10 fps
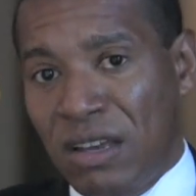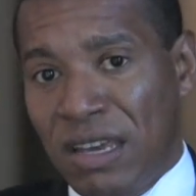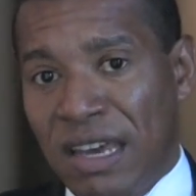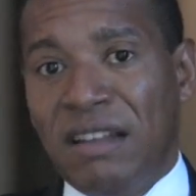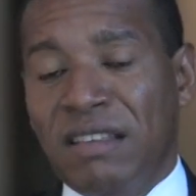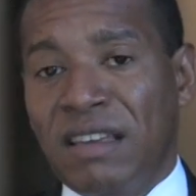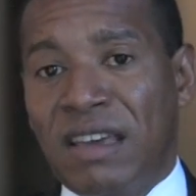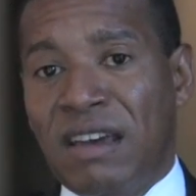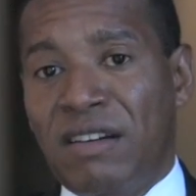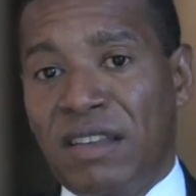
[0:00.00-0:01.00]

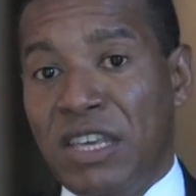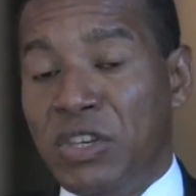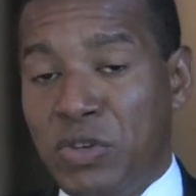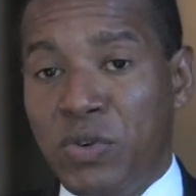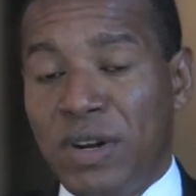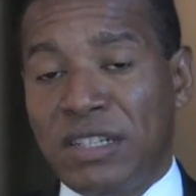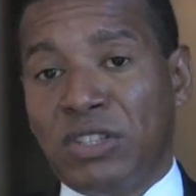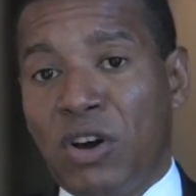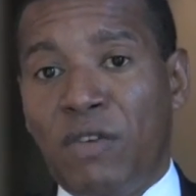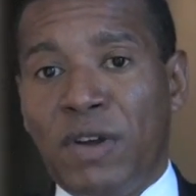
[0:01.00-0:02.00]
healthcare insurance
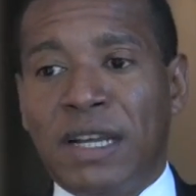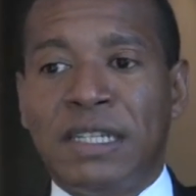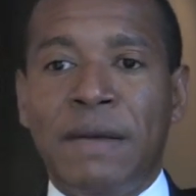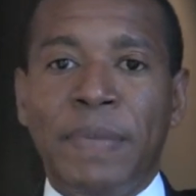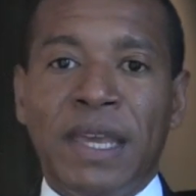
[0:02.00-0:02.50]
coverage.